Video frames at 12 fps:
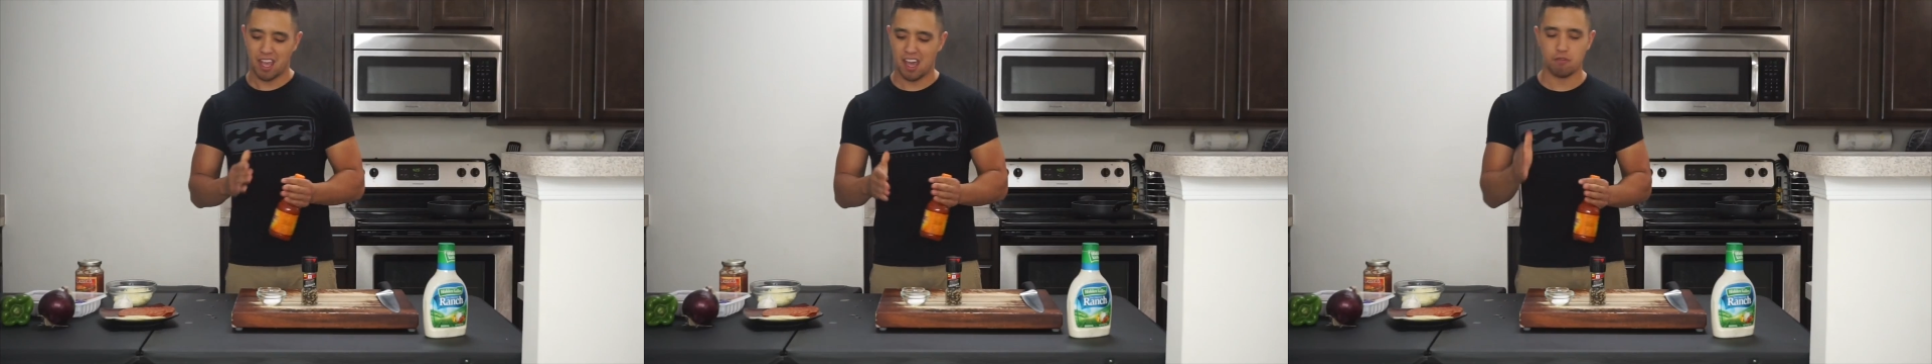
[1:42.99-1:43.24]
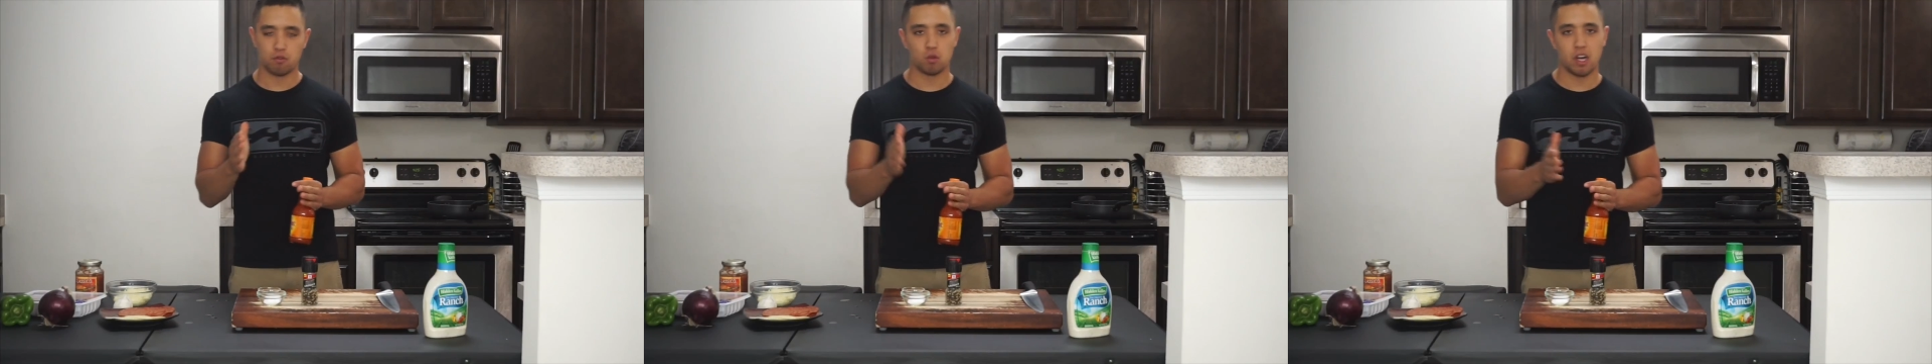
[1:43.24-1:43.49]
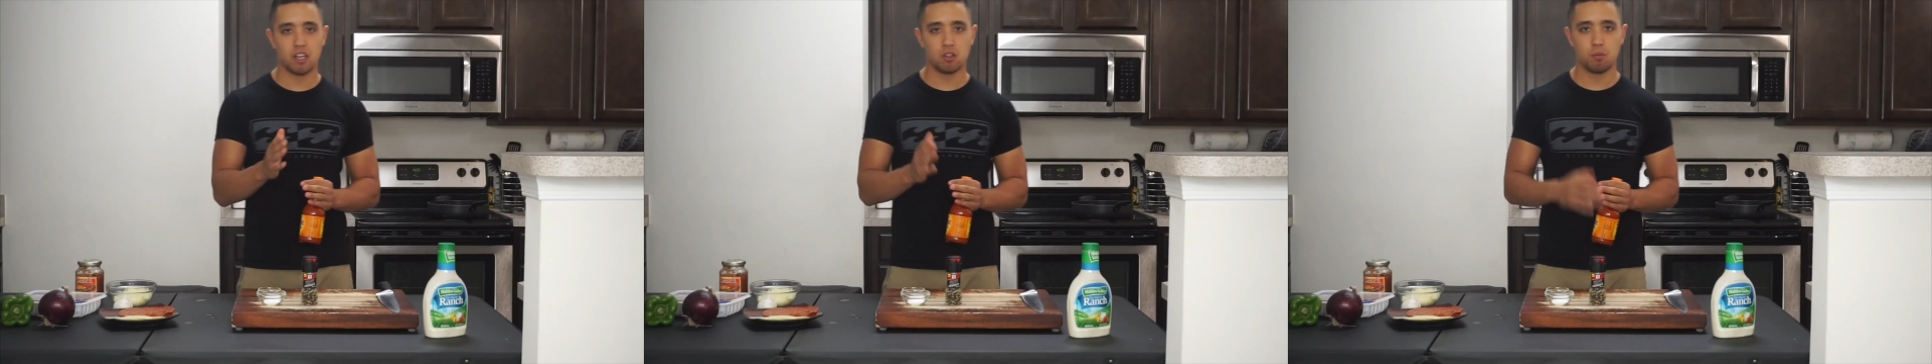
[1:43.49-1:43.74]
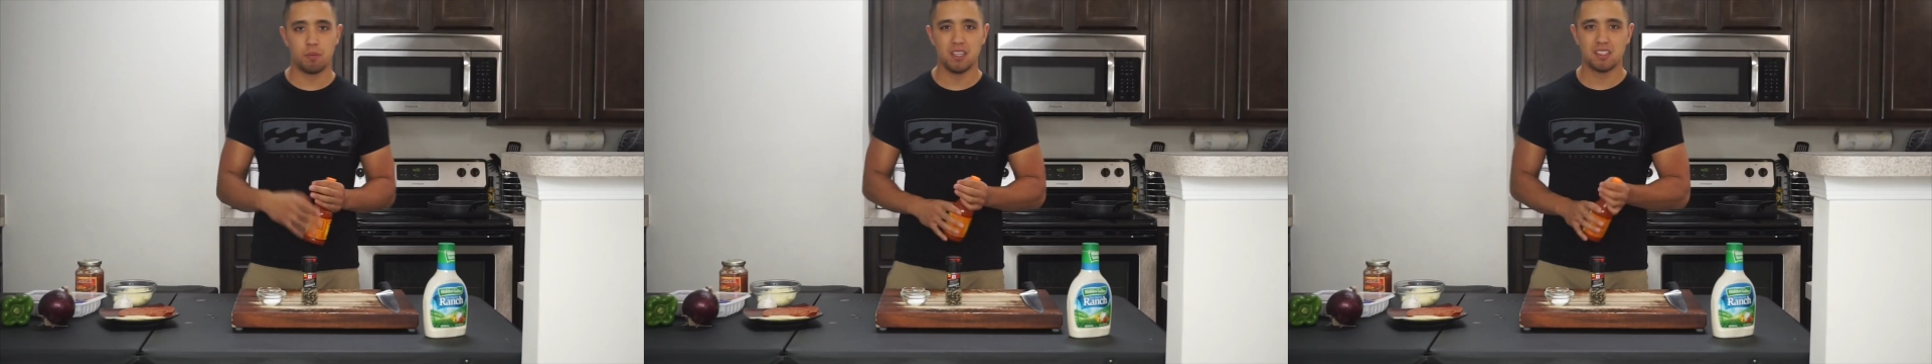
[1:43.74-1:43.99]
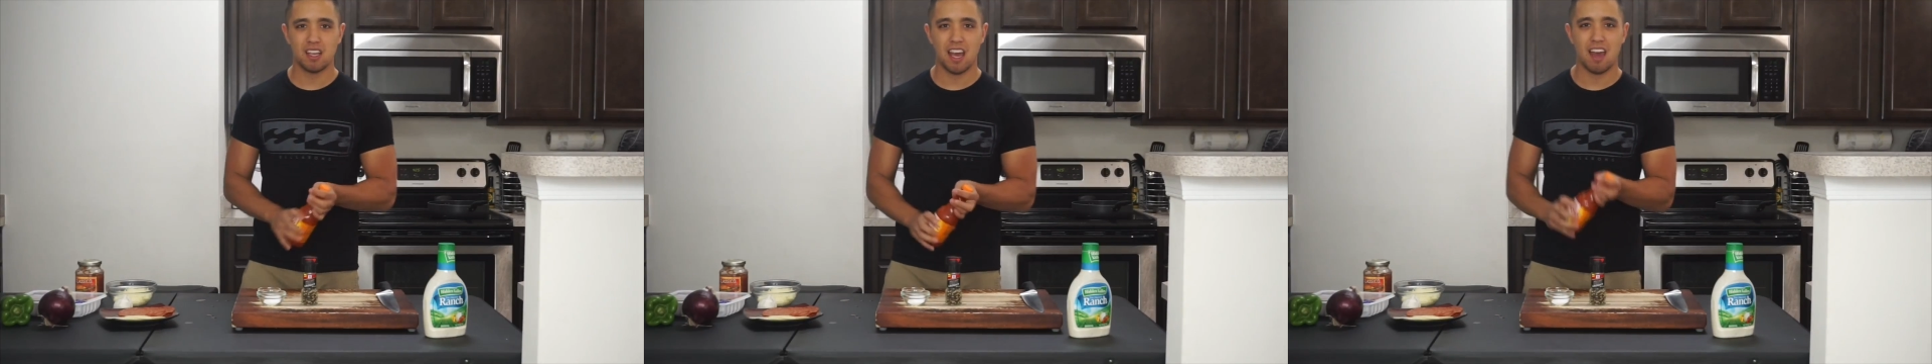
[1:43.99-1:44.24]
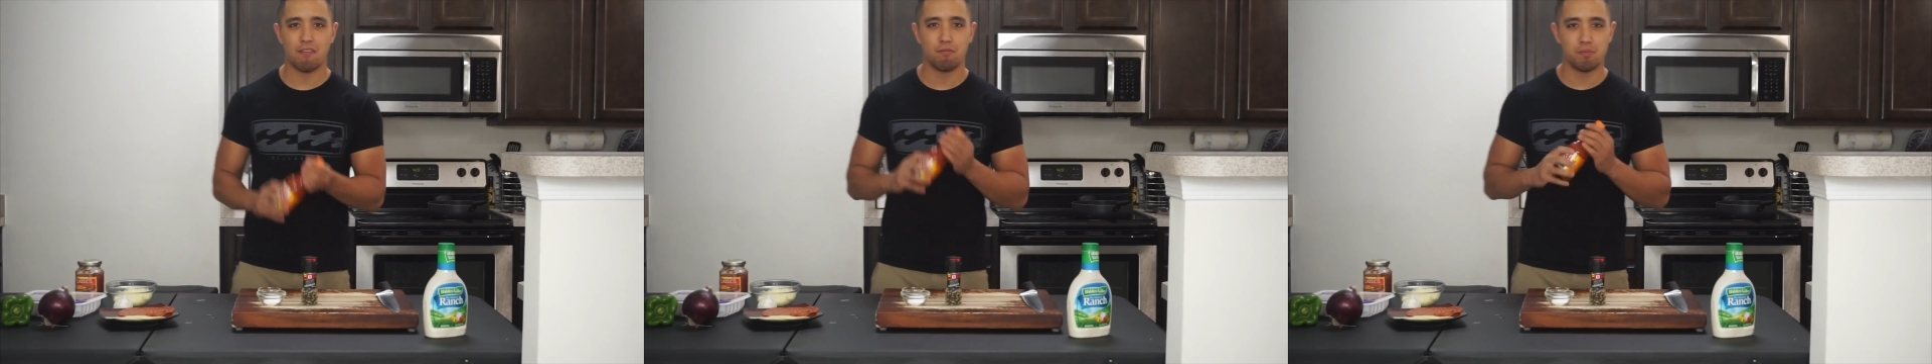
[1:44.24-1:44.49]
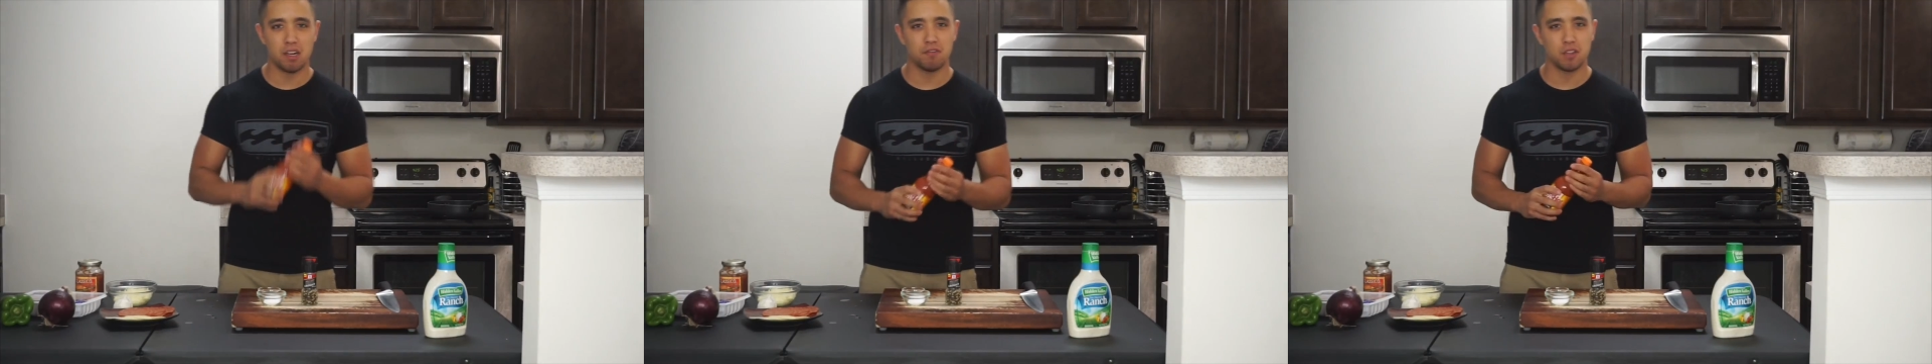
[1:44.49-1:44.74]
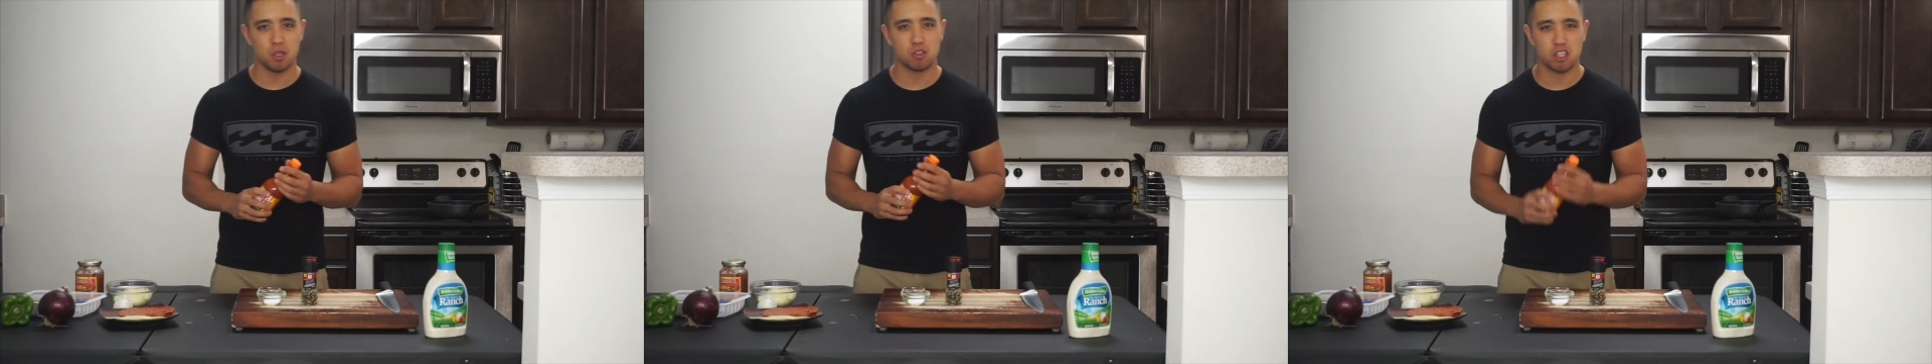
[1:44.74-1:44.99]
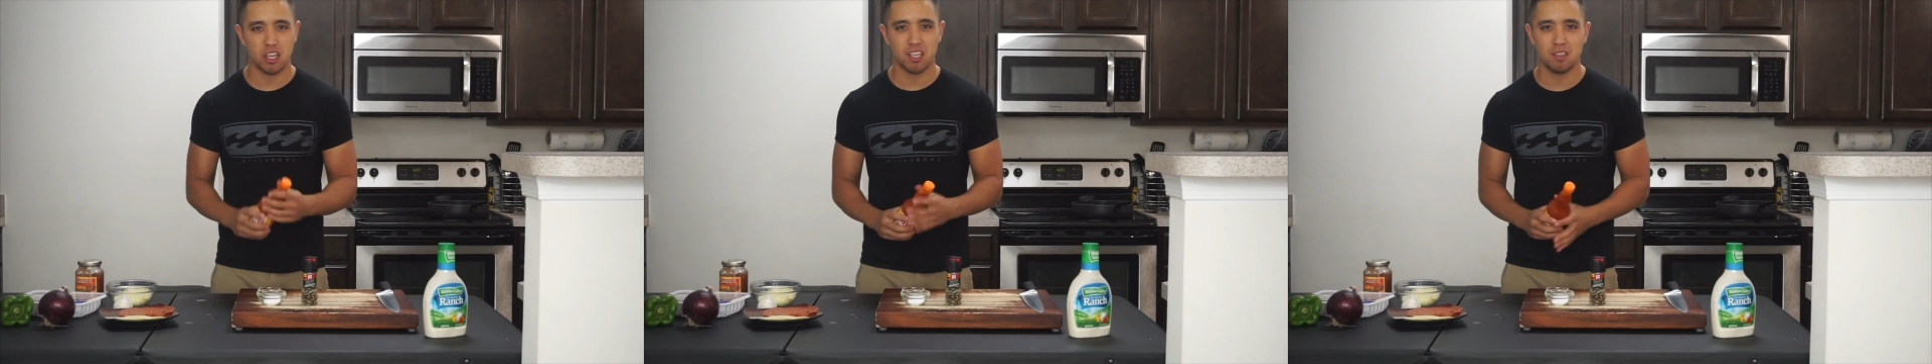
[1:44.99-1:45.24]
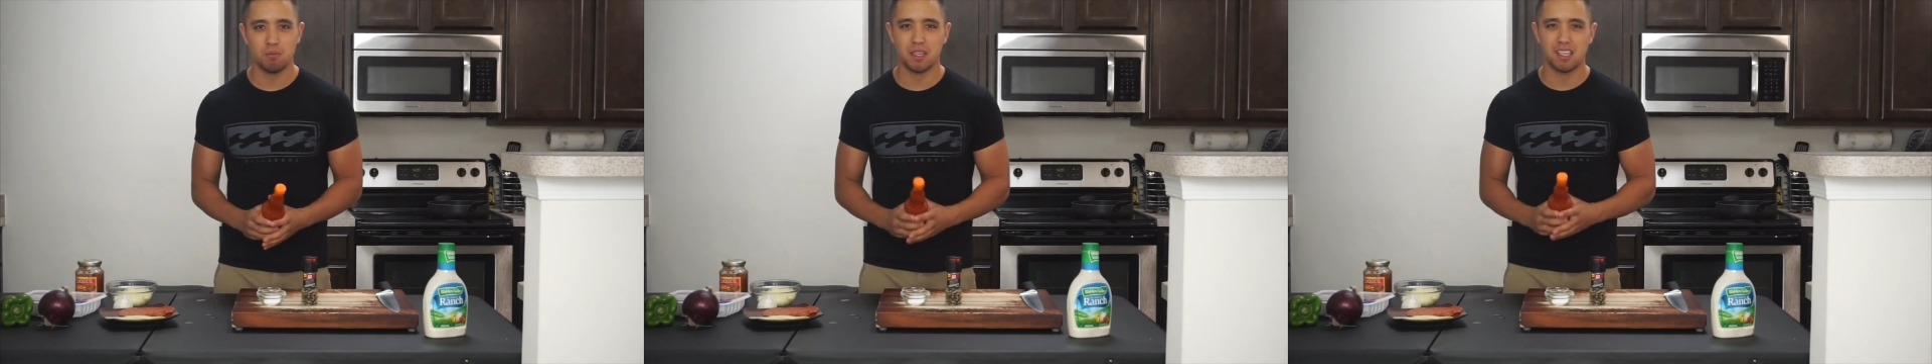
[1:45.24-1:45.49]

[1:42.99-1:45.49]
half regular pizza, half buffalo chicken,